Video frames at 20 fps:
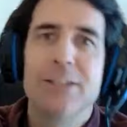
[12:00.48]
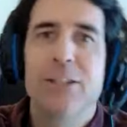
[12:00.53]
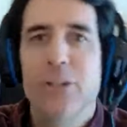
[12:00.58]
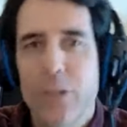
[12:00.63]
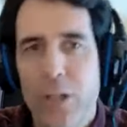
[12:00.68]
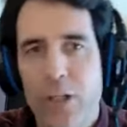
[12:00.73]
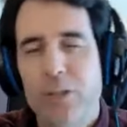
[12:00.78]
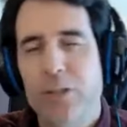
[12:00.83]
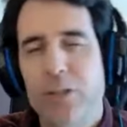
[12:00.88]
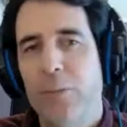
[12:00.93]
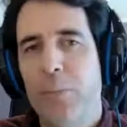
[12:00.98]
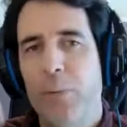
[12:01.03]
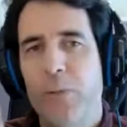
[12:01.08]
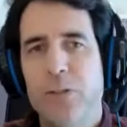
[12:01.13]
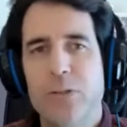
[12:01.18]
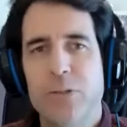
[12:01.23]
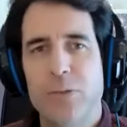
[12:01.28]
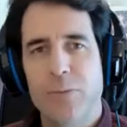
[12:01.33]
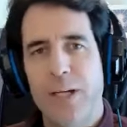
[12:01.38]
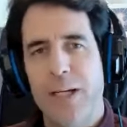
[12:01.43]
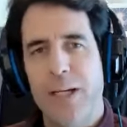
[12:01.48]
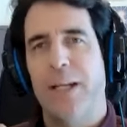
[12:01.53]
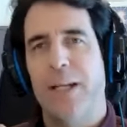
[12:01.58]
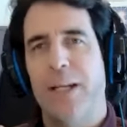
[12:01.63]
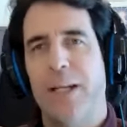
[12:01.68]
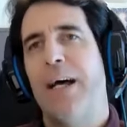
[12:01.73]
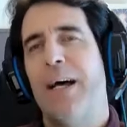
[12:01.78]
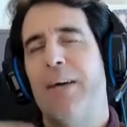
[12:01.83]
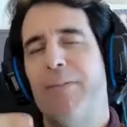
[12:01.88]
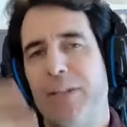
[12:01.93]
as a toxic person, right?
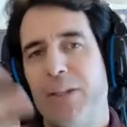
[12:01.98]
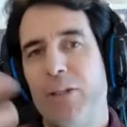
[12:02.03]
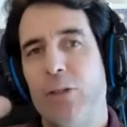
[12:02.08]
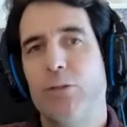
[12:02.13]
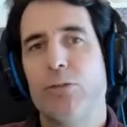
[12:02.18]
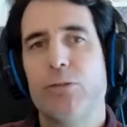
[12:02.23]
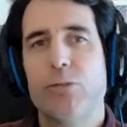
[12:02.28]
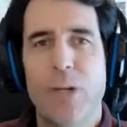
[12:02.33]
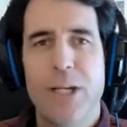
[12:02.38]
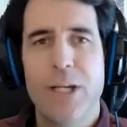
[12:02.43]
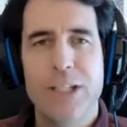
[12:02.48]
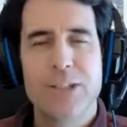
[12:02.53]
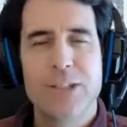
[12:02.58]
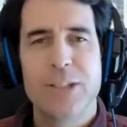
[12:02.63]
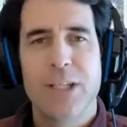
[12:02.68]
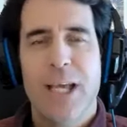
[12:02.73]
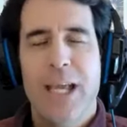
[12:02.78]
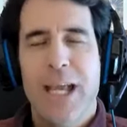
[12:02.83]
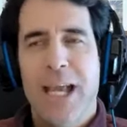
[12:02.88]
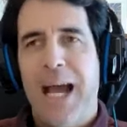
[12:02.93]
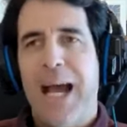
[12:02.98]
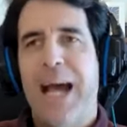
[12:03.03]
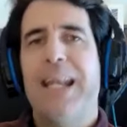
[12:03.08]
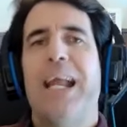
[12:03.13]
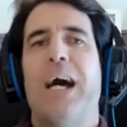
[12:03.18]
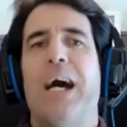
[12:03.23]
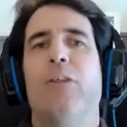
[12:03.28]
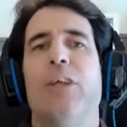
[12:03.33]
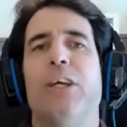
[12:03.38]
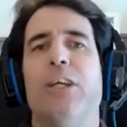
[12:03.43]
Having those traits, and
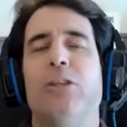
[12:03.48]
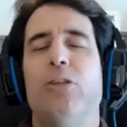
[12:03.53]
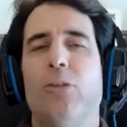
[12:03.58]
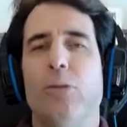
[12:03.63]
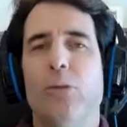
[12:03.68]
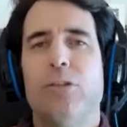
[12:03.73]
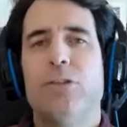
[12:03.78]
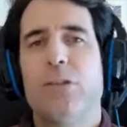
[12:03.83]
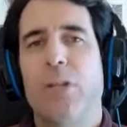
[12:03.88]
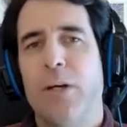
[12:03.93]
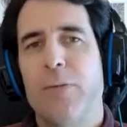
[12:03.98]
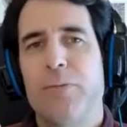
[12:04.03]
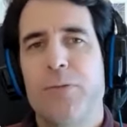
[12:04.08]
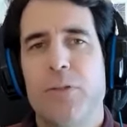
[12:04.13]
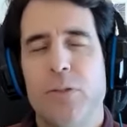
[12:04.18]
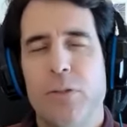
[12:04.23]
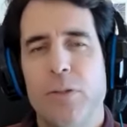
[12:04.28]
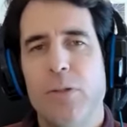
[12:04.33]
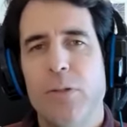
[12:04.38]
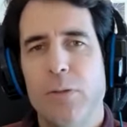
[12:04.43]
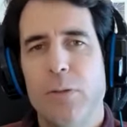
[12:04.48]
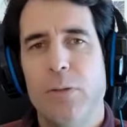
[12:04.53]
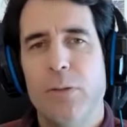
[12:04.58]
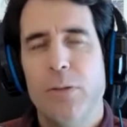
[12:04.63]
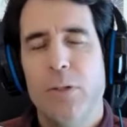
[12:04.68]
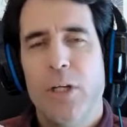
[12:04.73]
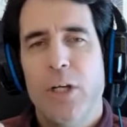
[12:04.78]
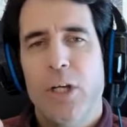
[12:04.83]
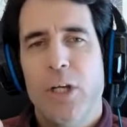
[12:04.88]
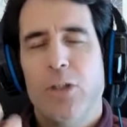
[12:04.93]
now they do stuff to
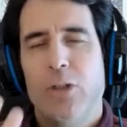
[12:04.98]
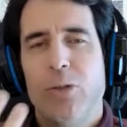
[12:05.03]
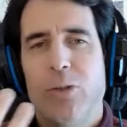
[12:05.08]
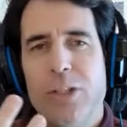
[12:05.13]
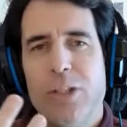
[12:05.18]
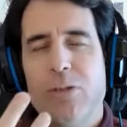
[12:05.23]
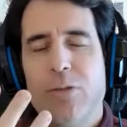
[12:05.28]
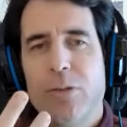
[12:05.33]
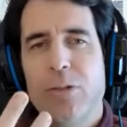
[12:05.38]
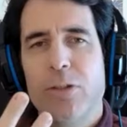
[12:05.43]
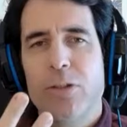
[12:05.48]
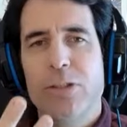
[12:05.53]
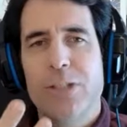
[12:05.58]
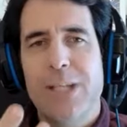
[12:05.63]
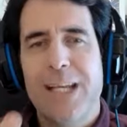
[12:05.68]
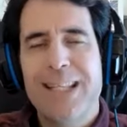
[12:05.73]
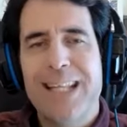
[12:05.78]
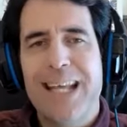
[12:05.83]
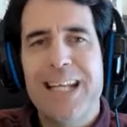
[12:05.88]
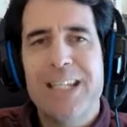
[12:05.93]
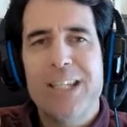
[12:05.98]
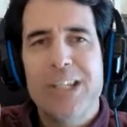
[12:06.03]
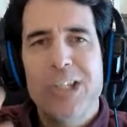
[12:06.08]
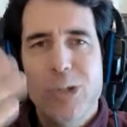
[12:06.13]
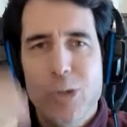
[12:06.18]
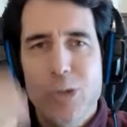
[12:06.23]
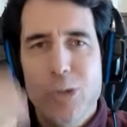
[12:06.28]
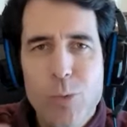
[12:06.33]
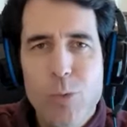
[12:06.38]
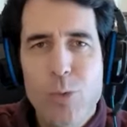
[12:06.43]
you. You need to understand that
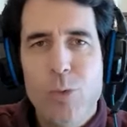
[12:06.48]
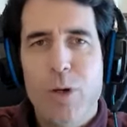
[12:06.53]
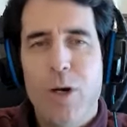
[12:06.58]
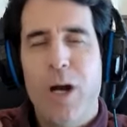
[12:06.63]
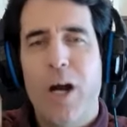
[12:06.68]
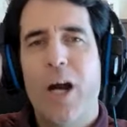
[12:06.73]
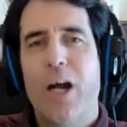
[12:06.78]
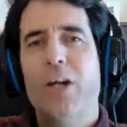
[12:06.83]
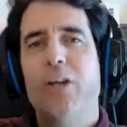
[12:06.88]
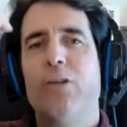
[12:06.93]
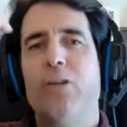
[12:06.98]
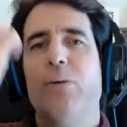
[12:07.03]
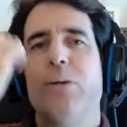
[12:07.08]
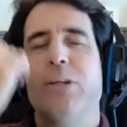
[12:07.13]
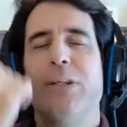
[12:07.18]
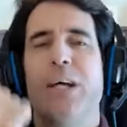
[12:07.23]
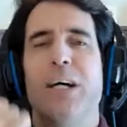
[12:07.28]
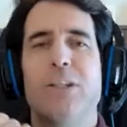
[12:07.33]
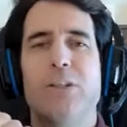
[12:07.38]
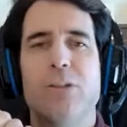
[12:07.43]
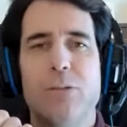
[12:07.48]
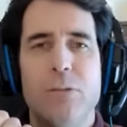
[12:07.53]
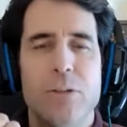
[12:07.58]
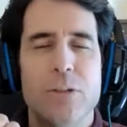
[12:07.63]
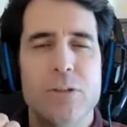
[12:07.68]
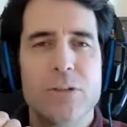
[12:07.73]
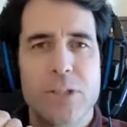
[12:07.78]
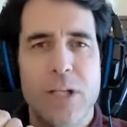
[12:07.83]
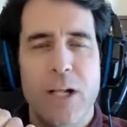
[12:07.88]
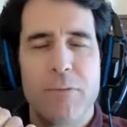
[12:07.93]
you are doing that to
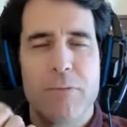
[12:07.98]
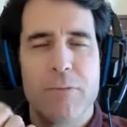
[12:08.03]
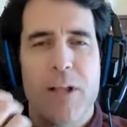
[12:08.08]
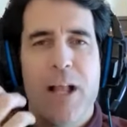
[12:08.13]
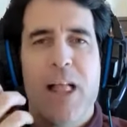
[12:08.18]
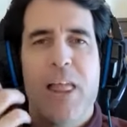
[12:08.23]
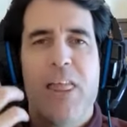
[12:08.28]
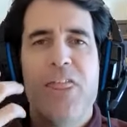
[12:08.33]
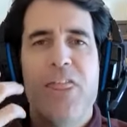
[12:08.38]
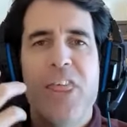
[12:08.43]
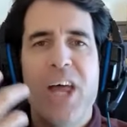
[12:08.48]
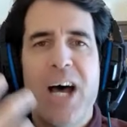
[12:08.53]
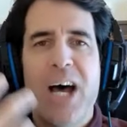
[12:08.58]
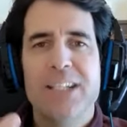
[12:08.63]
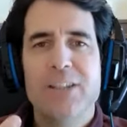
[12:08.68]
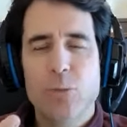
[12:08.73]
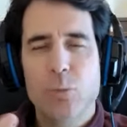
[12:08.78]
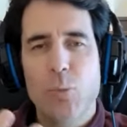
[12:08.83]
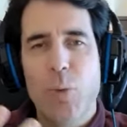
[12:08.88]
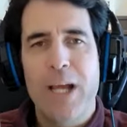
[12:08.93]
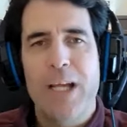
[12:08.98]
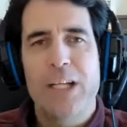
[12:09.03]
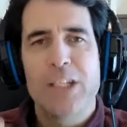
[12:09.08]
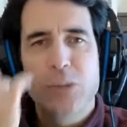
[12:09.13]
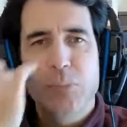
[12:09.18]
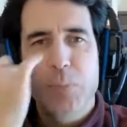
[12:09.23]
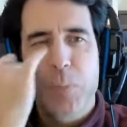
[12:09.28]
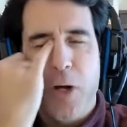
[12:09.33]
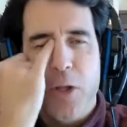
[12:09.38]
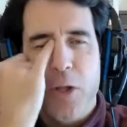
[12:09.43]
yourself. That's why
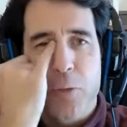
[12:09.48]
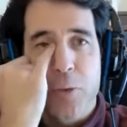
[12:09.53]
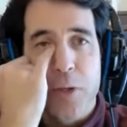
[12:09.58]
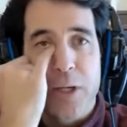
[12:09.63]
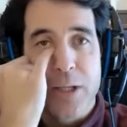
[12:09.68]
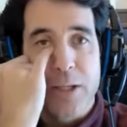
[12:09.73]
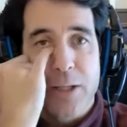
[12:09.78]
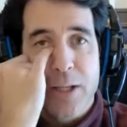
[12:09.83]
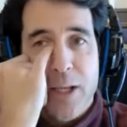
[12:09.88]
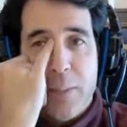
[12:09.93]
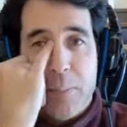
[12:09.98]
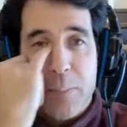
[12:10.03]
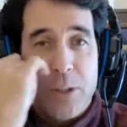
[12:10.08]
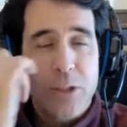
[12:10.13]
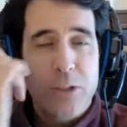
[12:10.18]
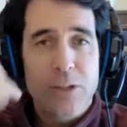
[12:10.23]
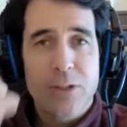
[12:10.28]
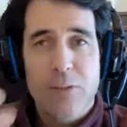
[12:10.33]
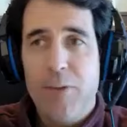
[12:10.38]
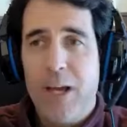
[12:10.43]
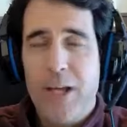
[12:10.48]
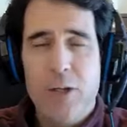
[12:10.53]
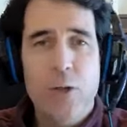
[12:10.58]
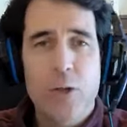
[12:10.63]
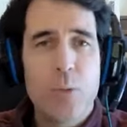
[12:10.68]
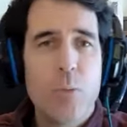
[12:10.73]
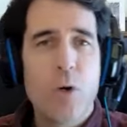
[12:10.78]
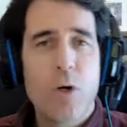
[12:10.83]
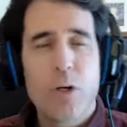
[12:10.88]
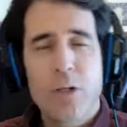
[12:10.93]
it's bothering. Because if I
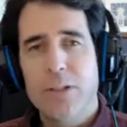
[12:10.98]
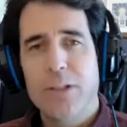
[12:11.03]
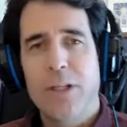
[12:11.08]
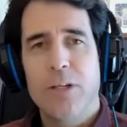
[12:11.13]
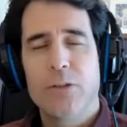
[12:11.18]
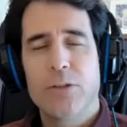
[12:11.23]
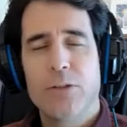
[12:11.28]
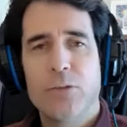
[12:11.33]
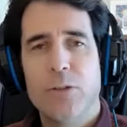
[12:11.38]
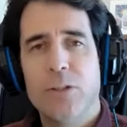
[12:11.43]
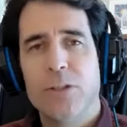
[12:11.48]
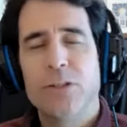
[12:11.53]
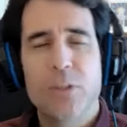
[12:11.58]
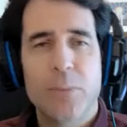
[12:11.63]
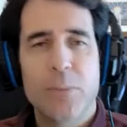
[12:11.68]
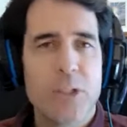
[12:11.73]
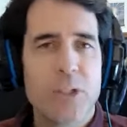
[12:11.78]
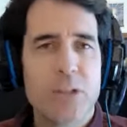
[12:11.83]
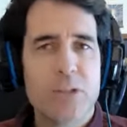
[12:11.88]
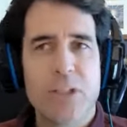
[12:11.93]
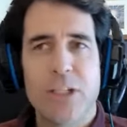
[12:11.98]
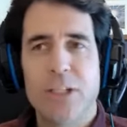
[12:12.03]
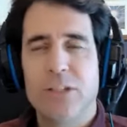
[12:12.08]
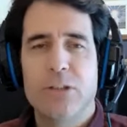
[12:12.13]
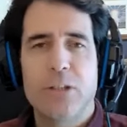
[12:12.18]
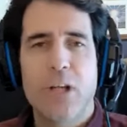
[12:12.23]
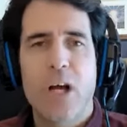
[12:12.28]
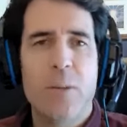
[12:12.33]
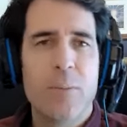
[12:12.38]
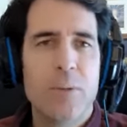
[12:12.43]
go walking down the street and somebody says,
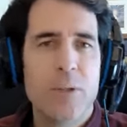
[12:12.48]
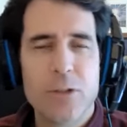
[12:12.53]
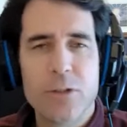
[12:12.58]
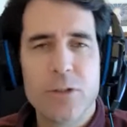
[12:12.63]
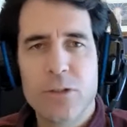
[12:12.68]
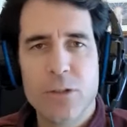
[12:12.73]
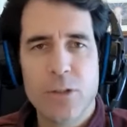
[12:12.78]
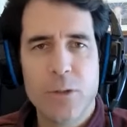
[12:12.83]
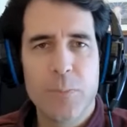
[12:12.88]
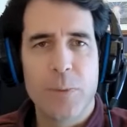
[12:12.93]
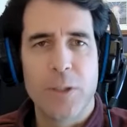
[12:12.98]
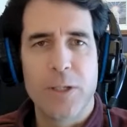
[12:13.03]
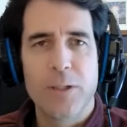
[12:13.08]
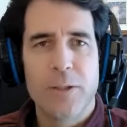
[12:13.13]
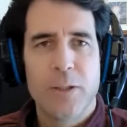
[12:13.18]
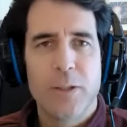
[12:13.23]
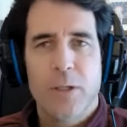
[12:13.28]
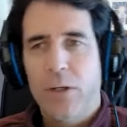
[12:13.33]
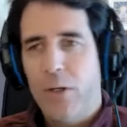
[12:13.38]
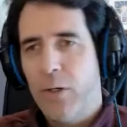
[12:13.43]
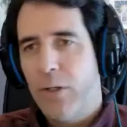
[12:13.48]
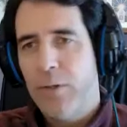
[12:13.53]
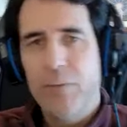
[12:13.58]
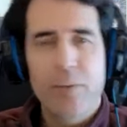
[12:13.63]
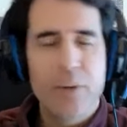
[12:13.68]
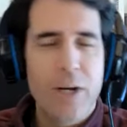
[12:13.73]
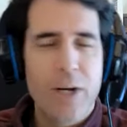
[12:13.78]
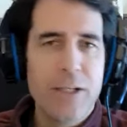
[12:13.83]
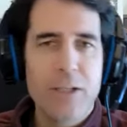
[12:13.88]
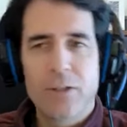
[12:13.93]
Tommy, you're stupid, or even
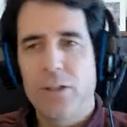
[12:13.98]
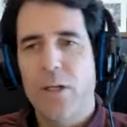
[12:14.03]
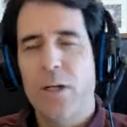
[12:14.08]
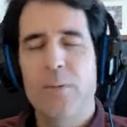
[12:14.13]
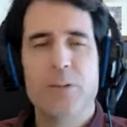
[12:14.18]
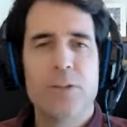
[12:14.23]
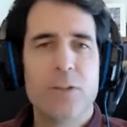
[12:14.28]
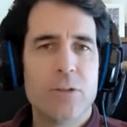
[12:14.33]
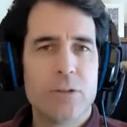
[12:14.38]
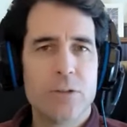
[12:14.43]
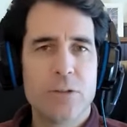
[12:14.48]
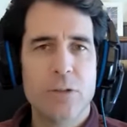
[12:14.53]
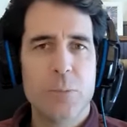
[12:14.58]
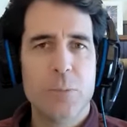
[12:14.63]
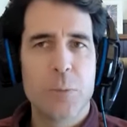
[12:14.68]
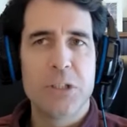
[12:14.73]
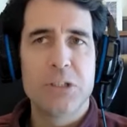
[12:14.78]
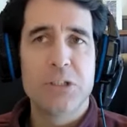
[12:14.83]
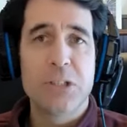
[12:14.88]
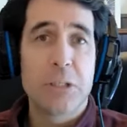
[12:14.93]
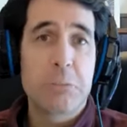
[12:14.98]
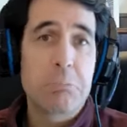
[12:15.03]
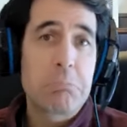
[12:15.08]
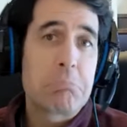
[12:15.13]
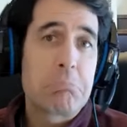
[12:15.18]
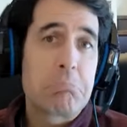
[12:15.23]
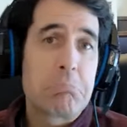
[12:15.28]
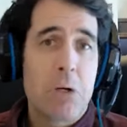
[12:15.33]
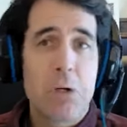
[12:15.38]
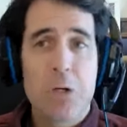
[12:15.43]
right here, Tommy, you're stupid, it's like,
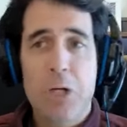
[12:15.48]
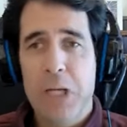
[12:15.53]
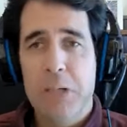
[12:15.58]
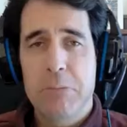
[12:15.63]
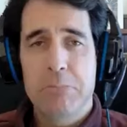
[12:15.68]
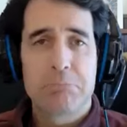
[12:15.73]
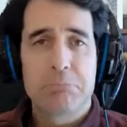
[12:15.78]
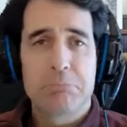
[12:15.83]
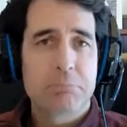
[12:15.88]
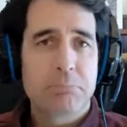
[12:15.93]
okay,